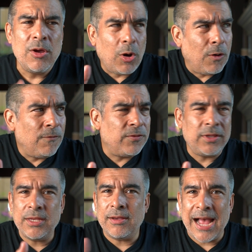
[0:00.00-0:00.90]

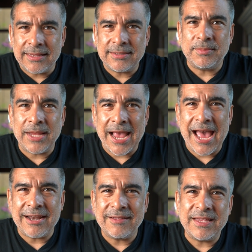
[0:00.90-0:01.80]
Hopefully you got something
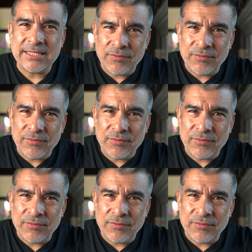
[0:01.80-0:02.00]
out of this.